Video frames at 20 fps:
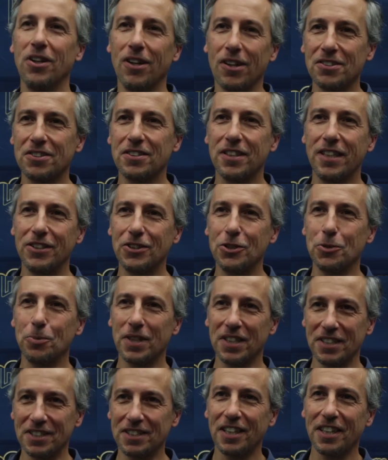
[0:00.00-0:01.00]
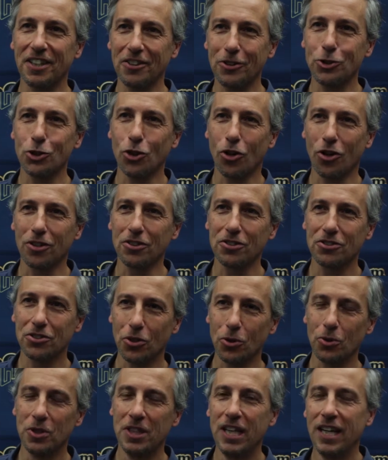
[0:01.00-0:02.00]
on a stage as big as the Head of the Charles.
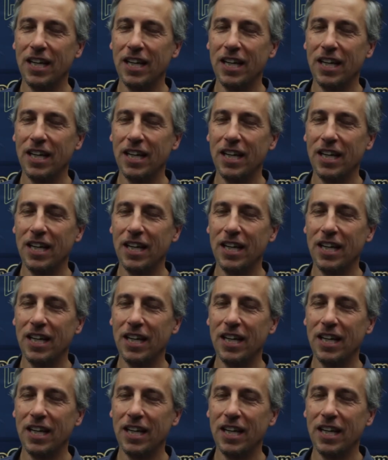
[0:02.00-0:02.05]
So